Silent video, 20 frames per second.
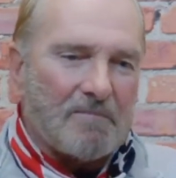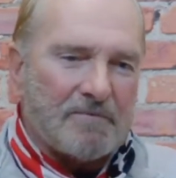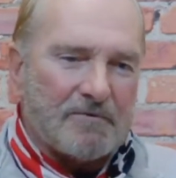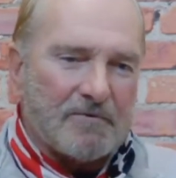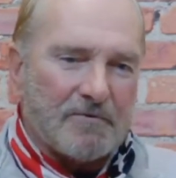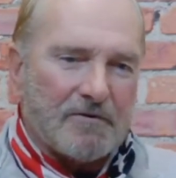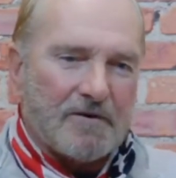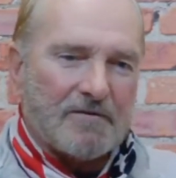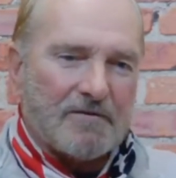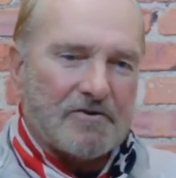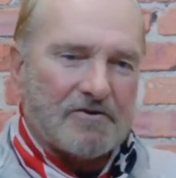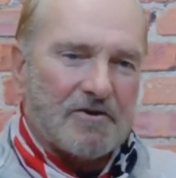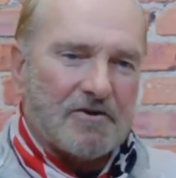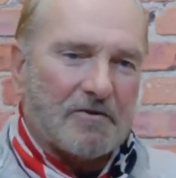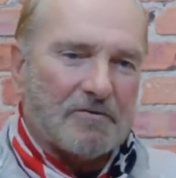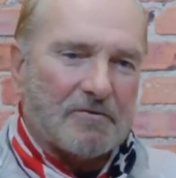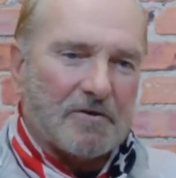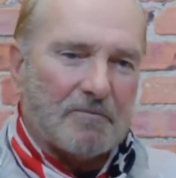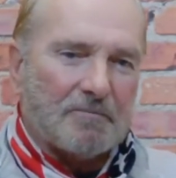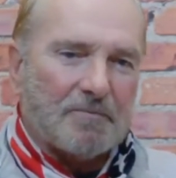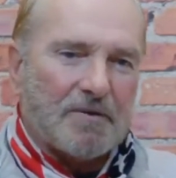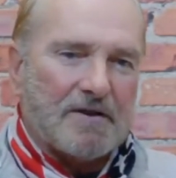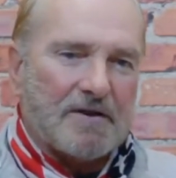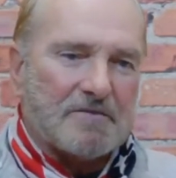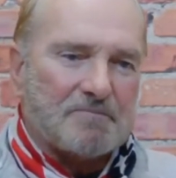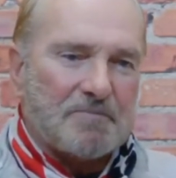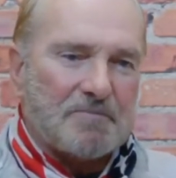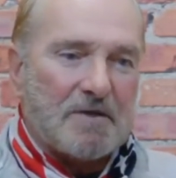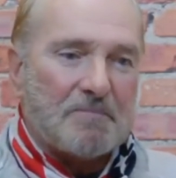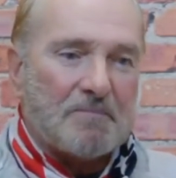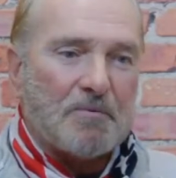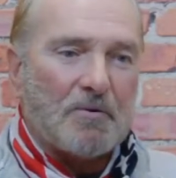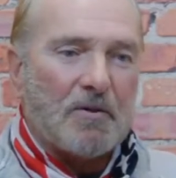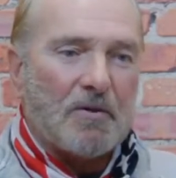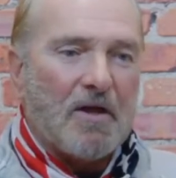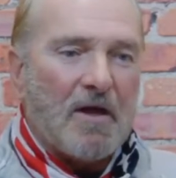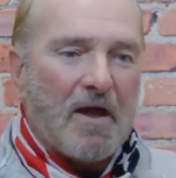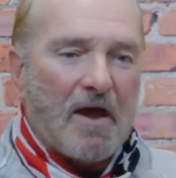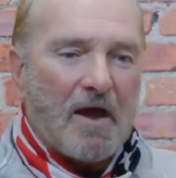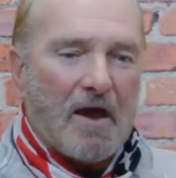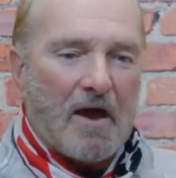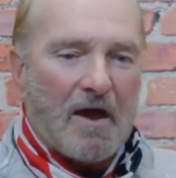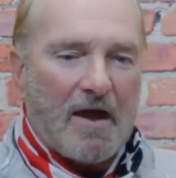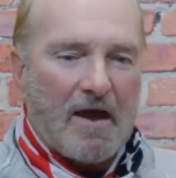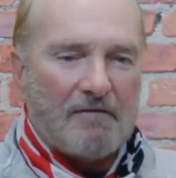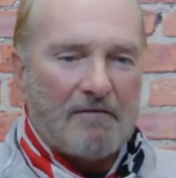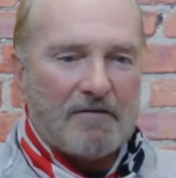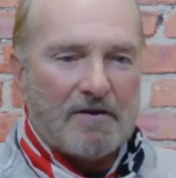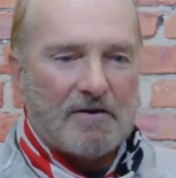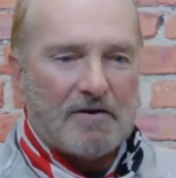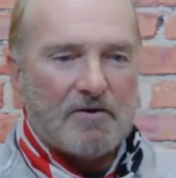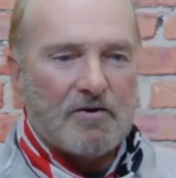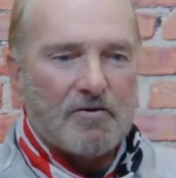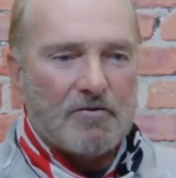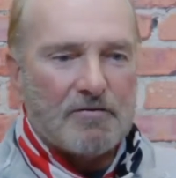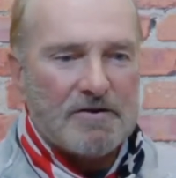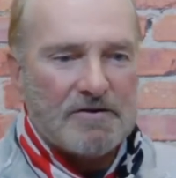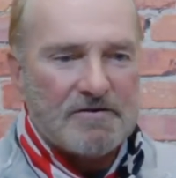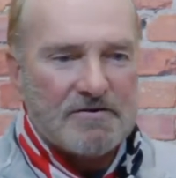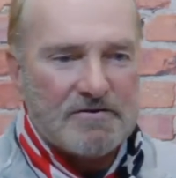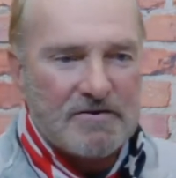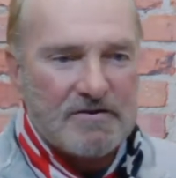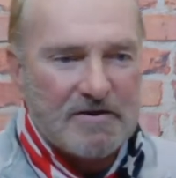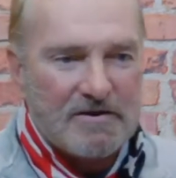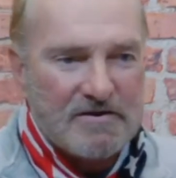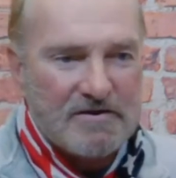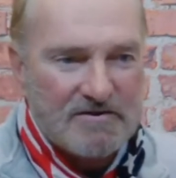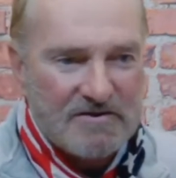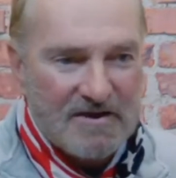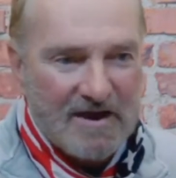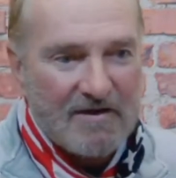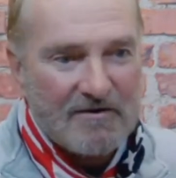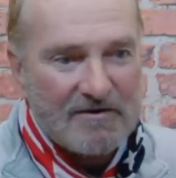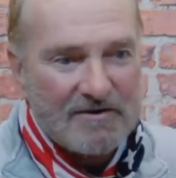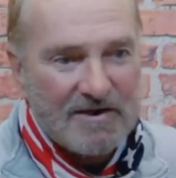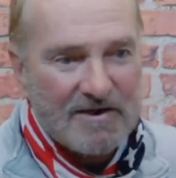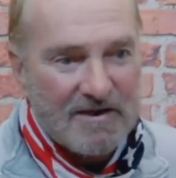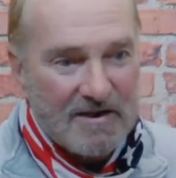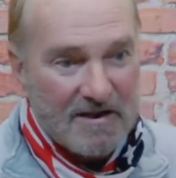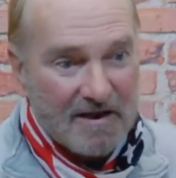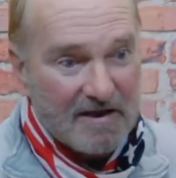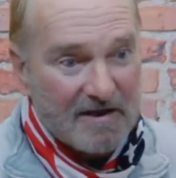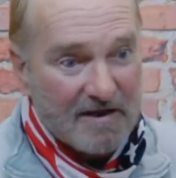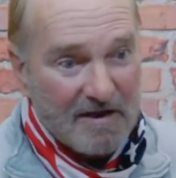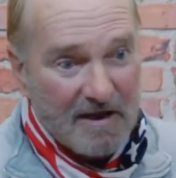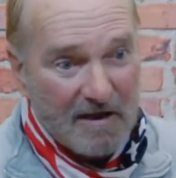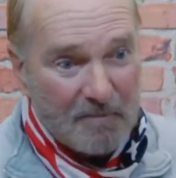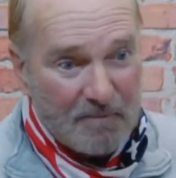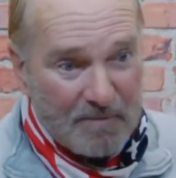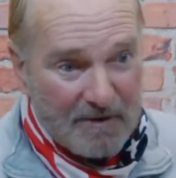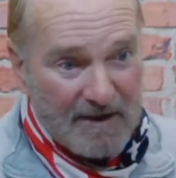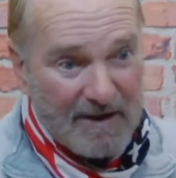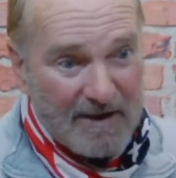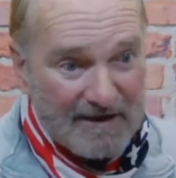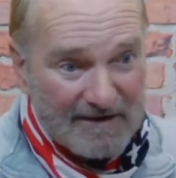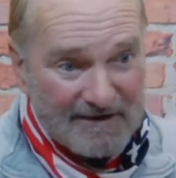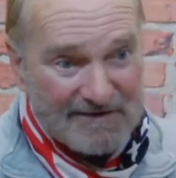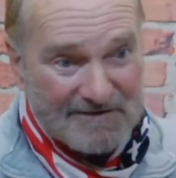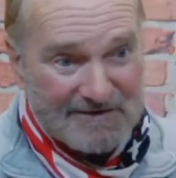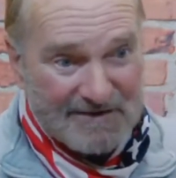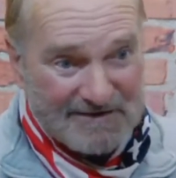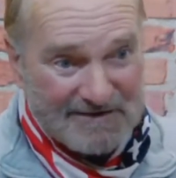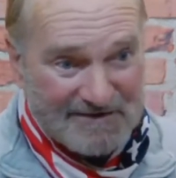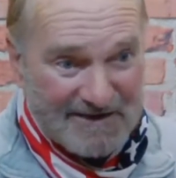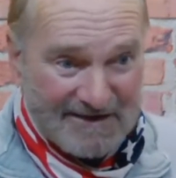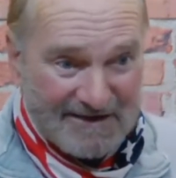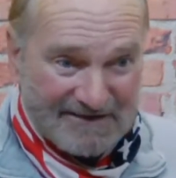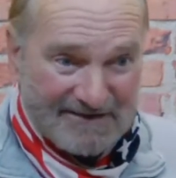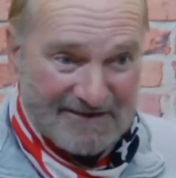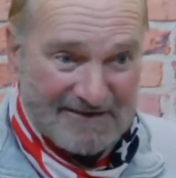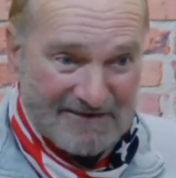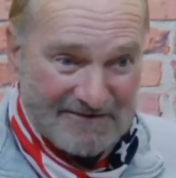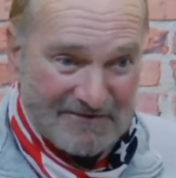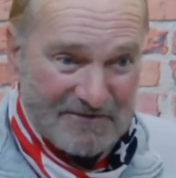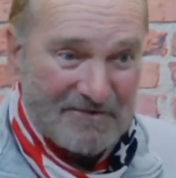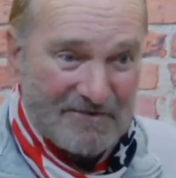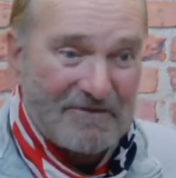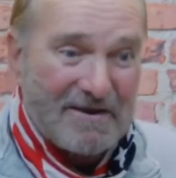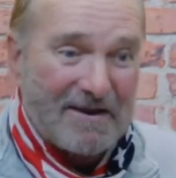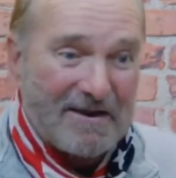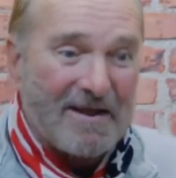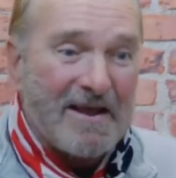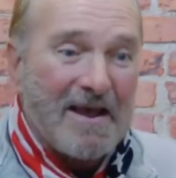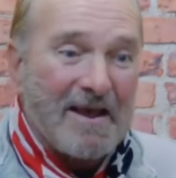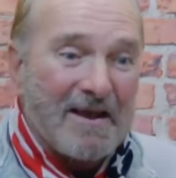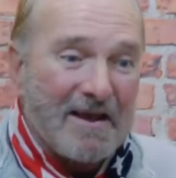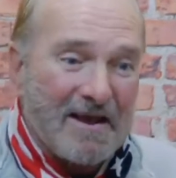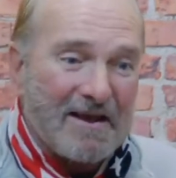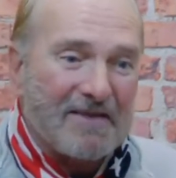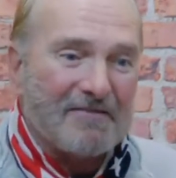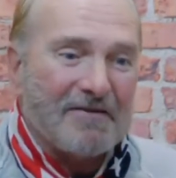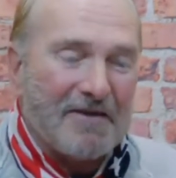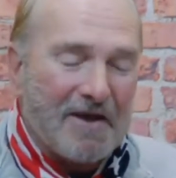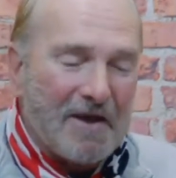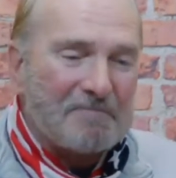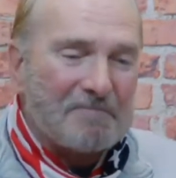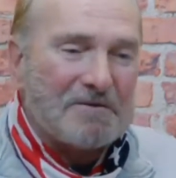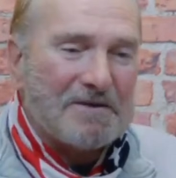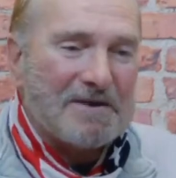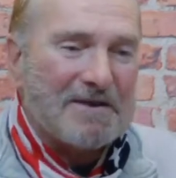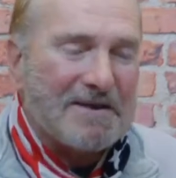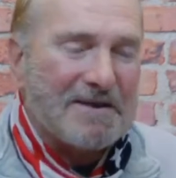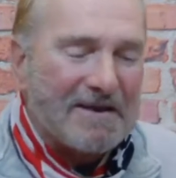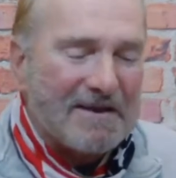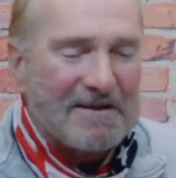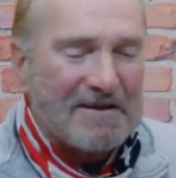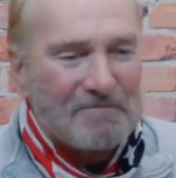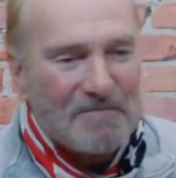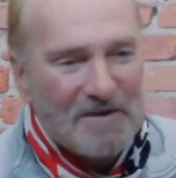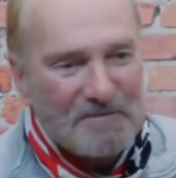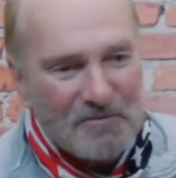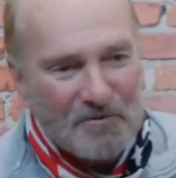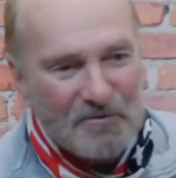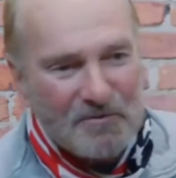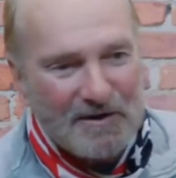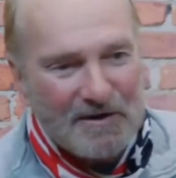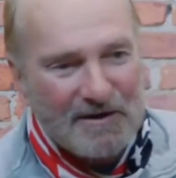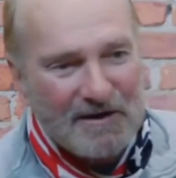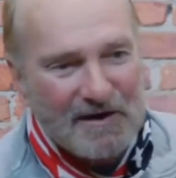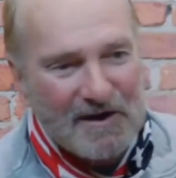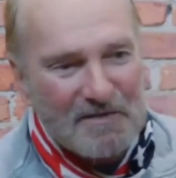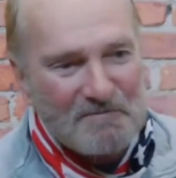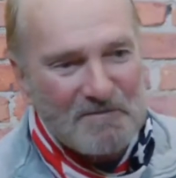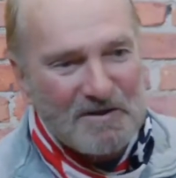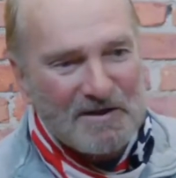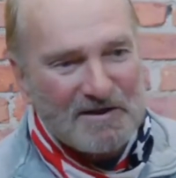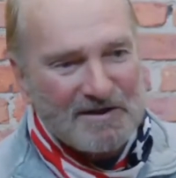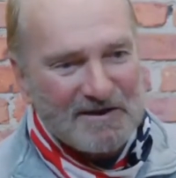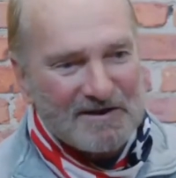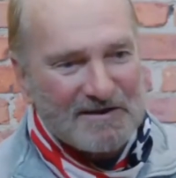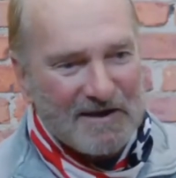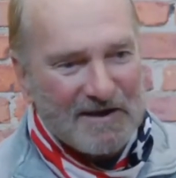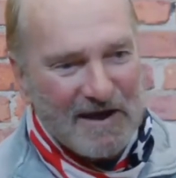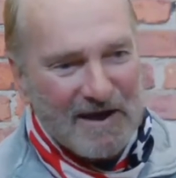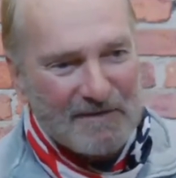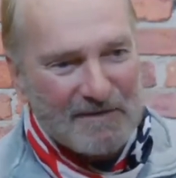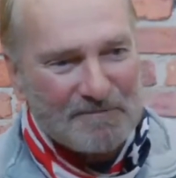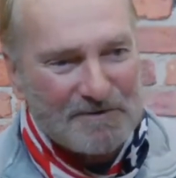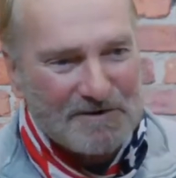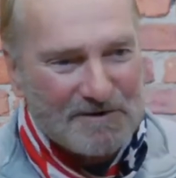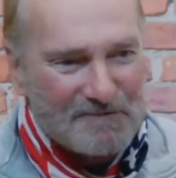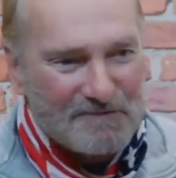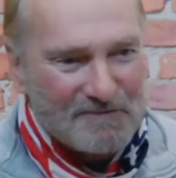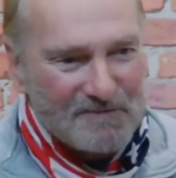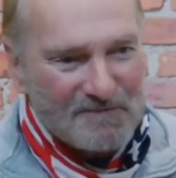during the sheltering in place, people uh, have an increased uh, desire to get a pet. Is is that uh, so? You've had kind of an uptick, and people wanting to come in and adopt.